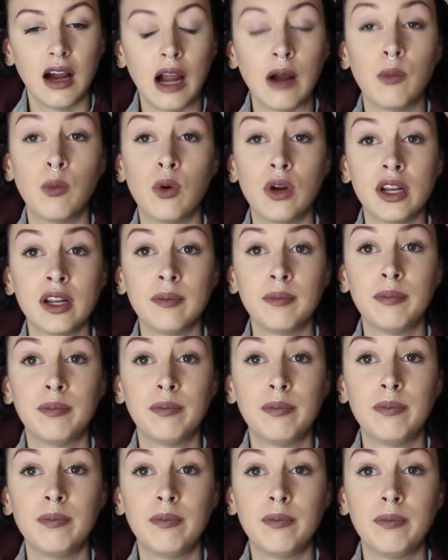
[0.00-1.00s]
wouldn't
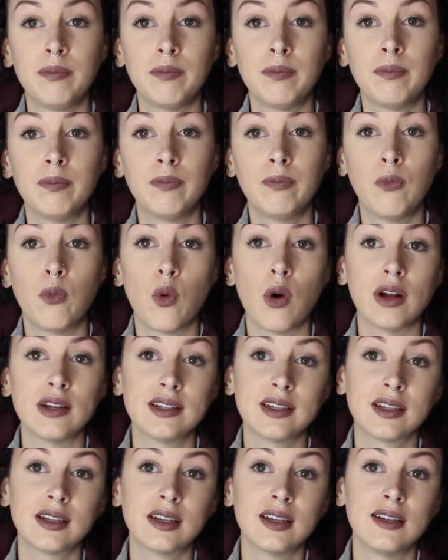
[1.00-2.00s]
want
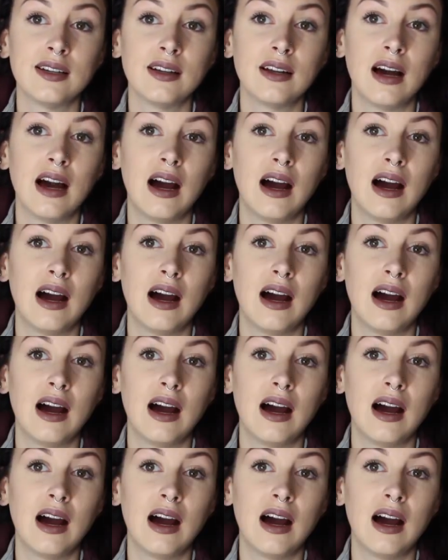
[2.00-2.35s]
to